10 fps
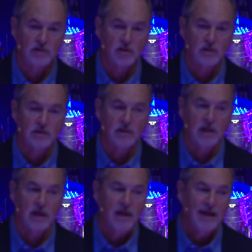is going to
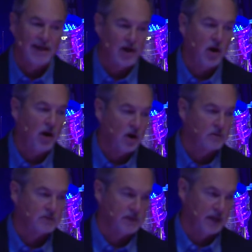stay at our
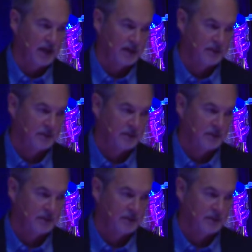house tonight.